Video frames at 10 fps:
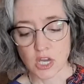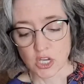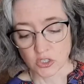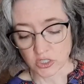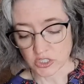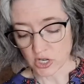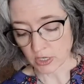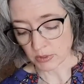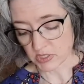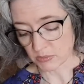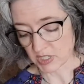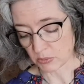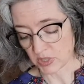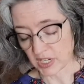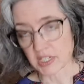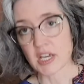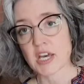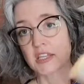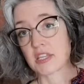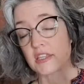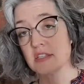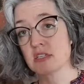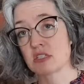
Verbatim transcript: You need to talk about something, but then this is